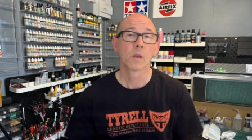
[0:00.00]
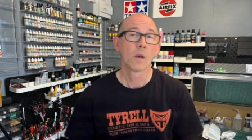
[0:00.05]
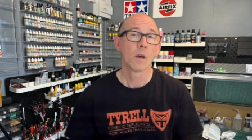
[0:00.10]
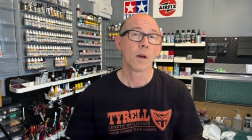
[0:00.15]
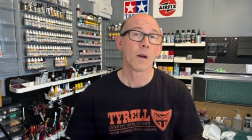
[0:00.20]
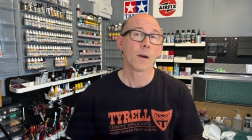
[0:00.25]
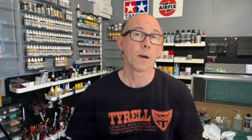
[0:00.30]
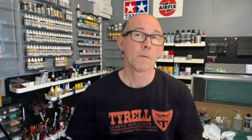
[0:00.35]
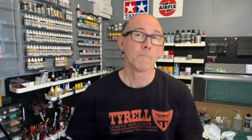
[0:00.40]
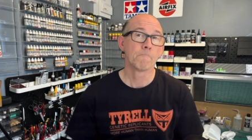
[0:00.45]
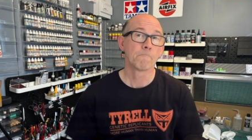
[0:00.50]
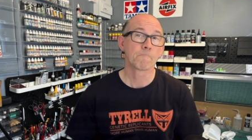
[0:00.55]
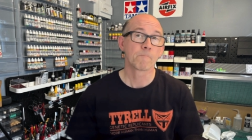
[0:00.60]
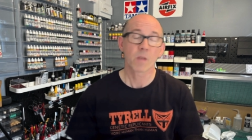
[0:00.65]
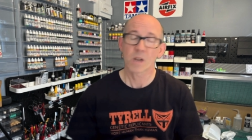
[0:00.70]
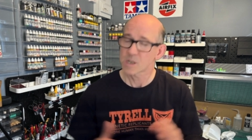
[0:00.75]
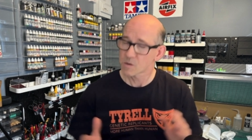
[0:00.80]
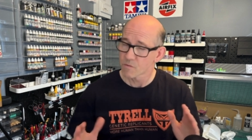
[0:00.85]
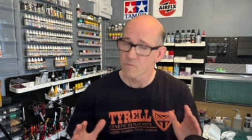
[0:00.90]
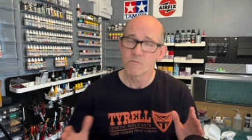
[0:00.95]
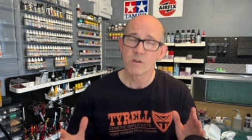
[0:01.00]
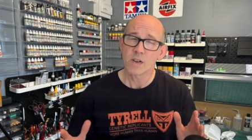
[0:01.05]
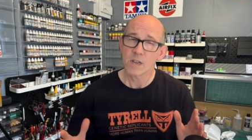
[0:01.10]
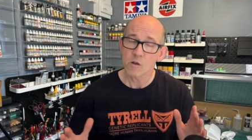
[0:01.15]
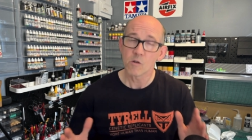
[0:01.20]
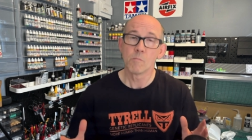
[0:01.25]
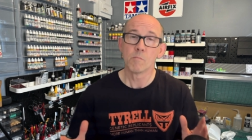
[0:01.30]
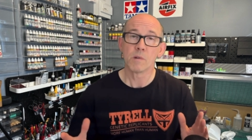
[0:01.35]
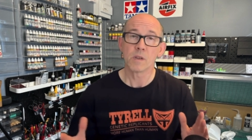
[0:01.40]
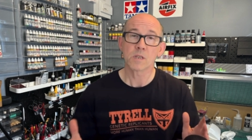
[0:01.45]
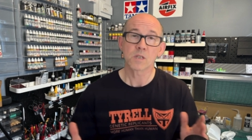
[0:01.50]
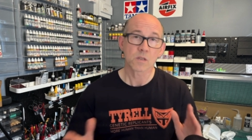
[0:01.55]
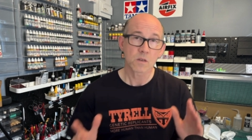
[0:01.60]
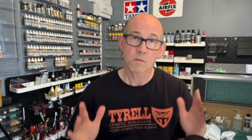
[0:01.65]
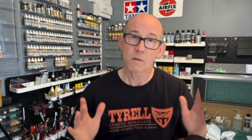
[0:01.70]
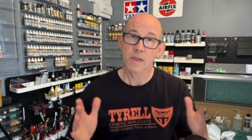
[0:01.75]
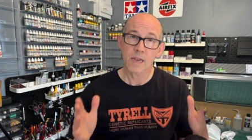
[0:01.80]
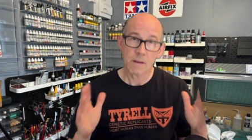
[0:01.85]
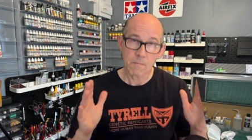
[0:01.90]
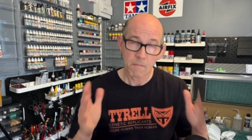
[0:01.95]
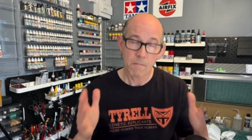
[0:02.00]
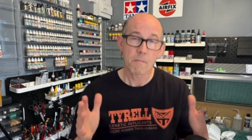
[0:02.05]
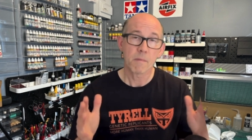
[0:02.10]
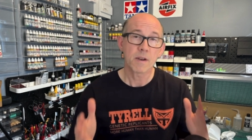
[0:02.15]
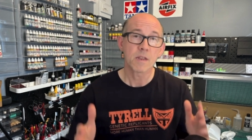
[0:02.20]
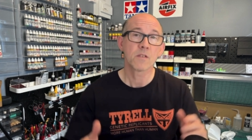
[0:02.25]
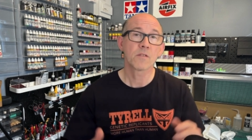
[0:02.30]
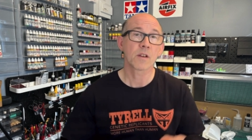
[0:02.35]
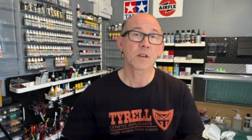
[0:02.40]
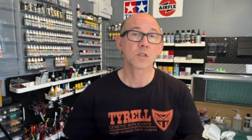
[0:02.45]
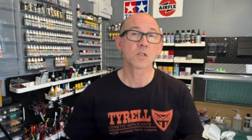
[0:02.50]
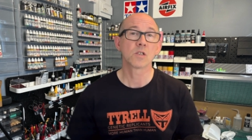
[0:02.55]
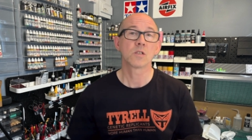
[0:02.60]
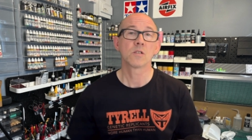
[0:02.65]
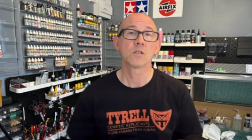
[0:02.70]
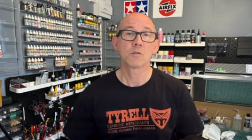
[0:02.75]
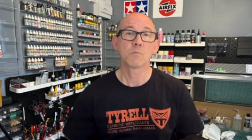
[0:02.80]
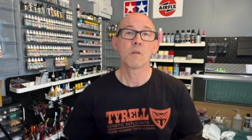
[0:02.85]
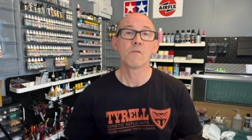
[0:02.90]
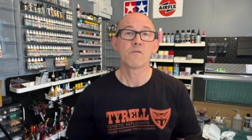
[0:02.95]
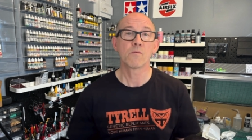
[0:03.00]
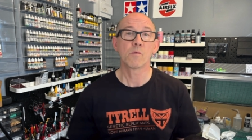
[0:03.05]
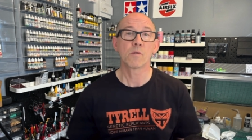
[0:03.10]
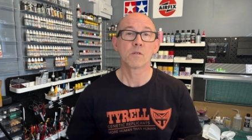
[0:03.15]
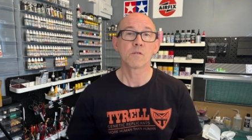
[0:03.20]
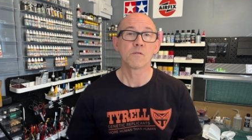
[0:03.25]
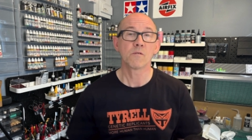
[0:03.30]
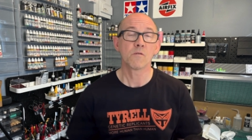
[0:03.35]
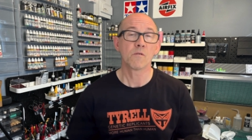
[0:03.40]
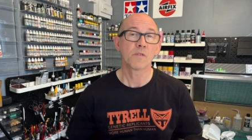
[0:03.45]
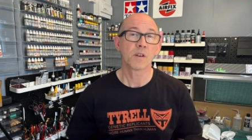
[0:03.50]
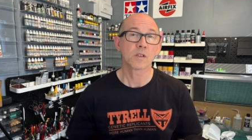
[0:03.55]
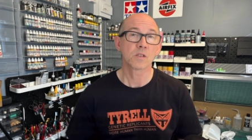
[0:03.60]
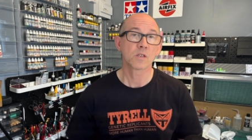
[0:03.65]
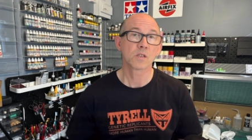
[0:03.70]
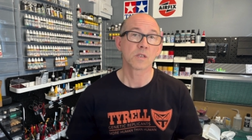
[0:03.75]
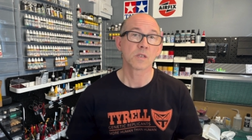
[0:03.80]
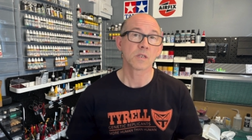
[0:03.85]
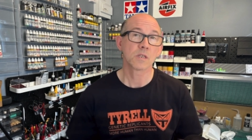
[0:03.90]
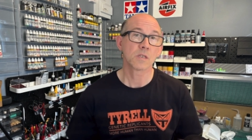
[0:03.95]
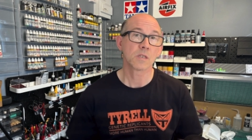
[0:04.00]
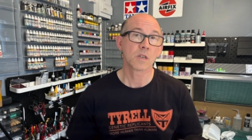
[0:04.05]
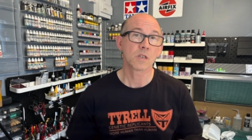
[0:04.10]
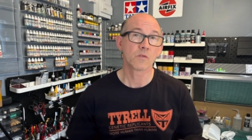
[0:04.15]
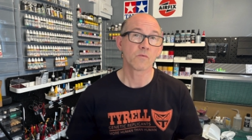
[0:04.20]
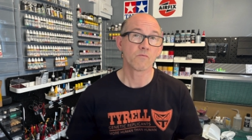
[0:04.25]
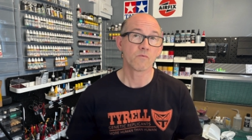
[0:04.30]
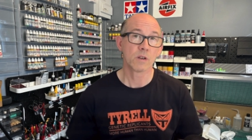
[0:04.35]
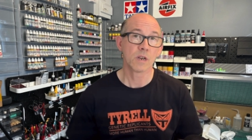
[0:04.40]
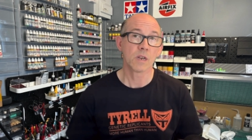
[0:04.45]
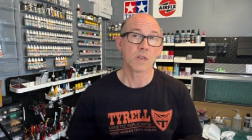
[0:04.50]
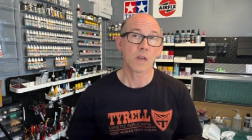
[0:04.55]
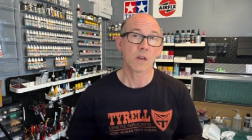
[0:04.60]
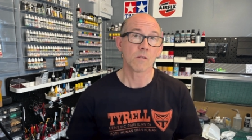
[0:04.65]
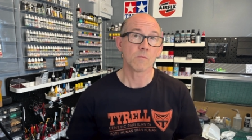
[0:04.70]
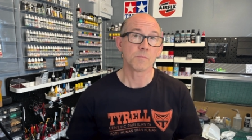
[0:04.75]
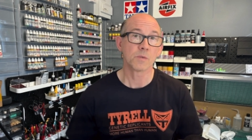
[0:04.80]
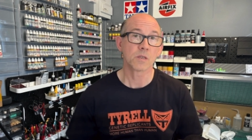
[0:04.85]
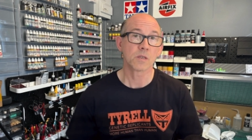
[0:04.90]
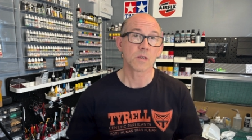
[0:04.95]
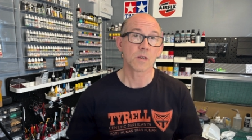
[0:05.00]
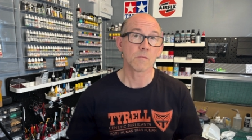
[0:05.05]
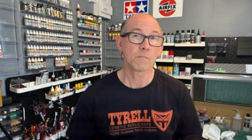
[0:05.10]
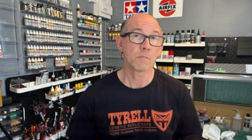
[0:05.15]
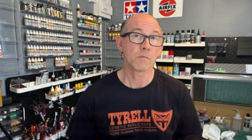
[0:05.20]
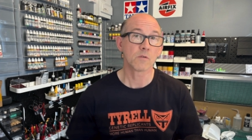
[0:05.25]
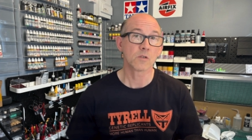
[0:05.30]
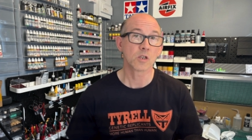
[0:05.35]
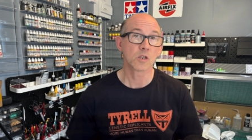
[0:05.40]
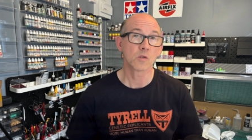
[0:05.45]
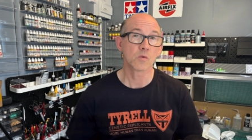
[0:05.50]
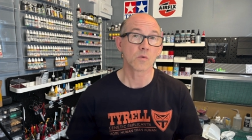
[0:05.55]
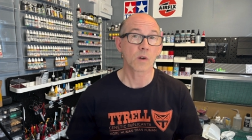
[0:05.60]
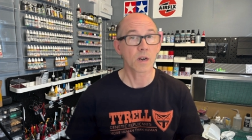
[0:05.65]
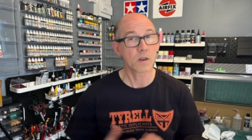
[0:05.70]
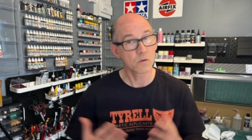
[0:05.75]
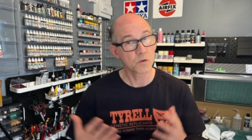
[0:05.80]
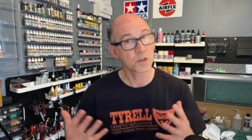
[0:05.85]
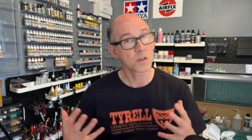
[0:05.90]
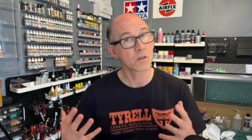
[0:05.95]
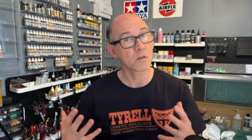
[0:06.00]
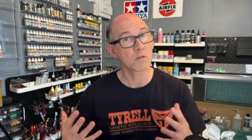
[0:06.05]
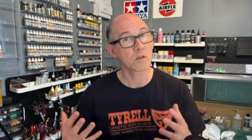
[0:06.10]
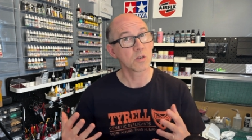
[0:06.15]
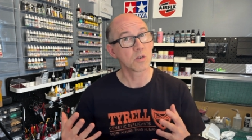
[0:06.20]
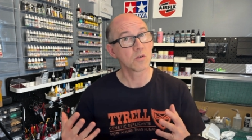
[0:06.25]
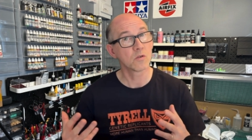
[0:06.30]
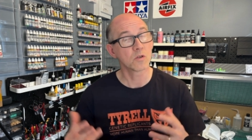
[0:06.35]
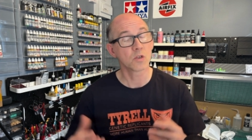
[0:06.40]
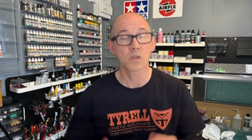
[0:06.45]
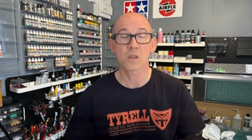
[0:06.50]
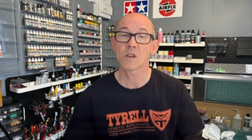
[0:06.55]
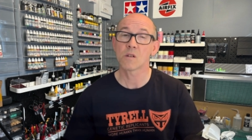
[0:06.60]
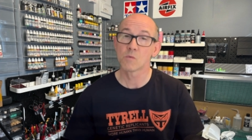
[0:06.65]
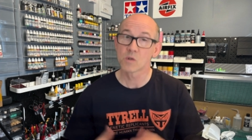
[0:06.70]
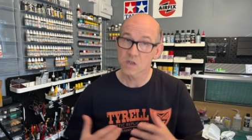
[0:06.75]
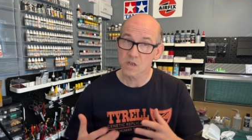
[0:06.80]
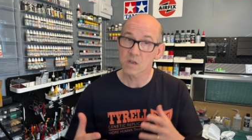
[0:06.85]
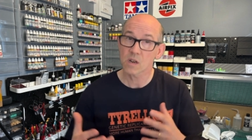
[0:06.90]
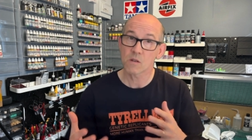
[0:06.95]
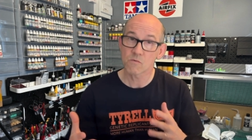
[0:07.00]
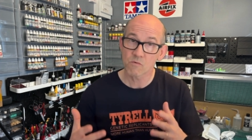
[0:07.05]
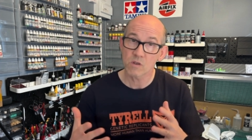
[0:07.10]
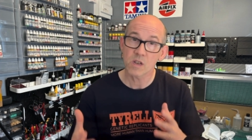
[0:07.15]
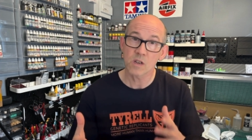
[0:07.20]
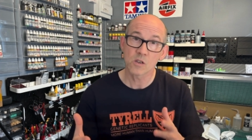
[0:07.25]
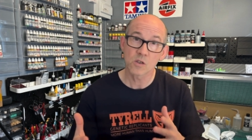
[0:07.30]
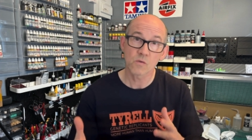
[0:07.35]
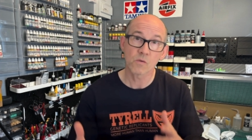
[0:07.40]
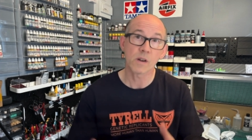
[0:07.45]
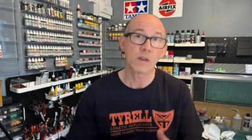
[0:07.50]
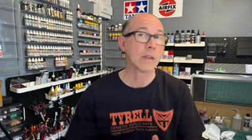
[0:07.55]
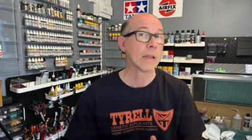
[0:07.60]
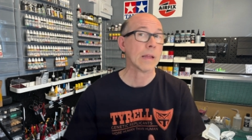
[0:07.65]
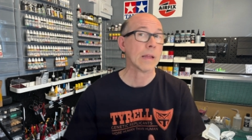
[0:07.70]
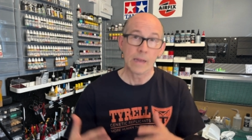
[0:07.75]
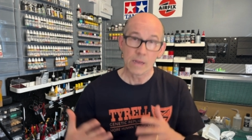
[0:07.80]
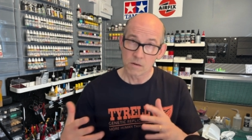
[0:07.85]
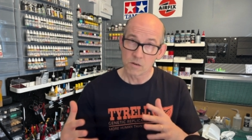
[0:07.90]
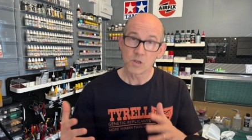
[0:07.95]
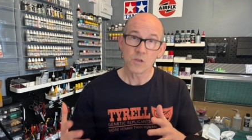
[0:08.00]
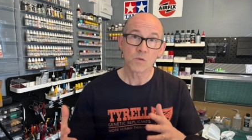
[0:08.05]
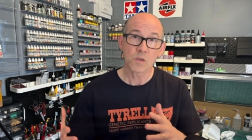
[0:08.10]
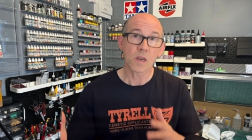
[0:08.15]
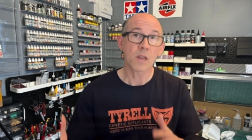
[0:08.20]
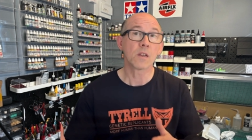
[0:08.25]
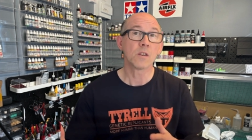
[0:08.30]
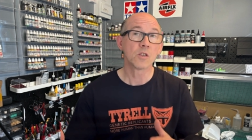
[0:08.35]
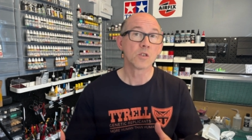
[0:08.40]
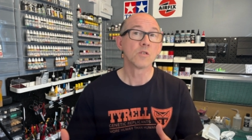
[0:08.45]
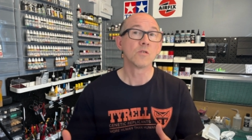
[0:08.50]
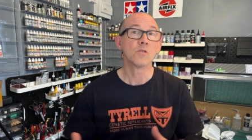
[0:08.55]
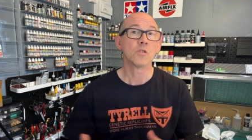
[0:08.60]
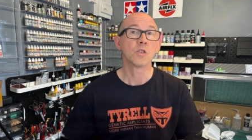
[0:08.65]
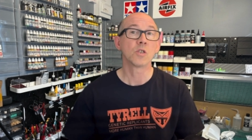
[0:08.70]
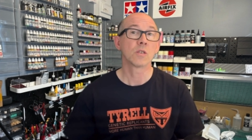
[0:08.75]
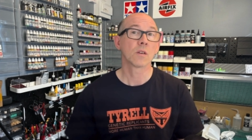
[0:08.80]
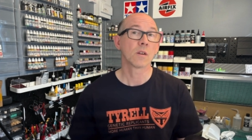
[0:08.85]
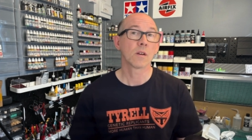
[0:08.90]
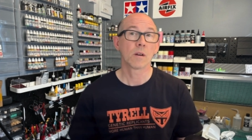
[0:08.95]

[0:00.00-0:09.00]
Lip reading: That's really humbling. So again, many thanks to every one of you that's really helped my store, and also got in touch. And I would reiterate, do get in touch.